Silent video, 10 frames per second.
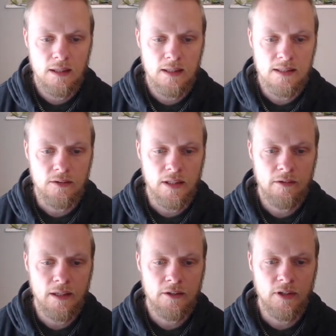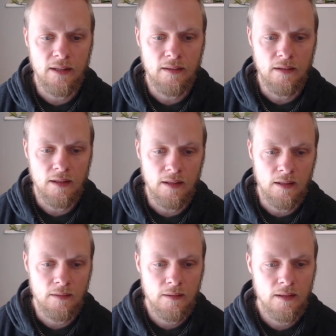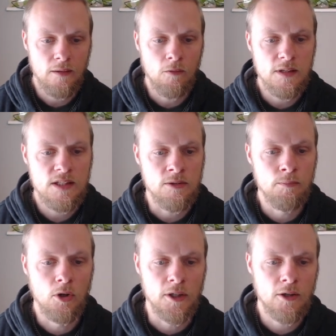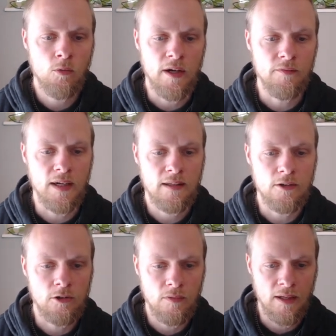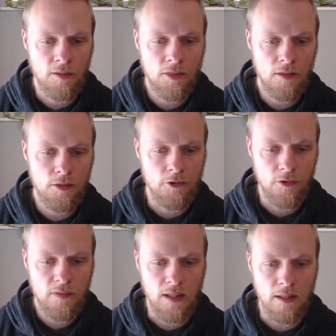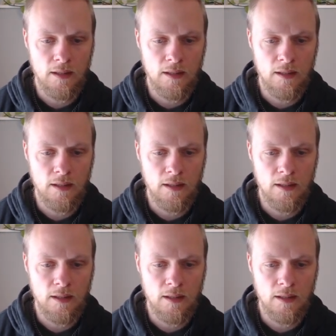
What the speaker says: So here I create a symbolic y vector of length 13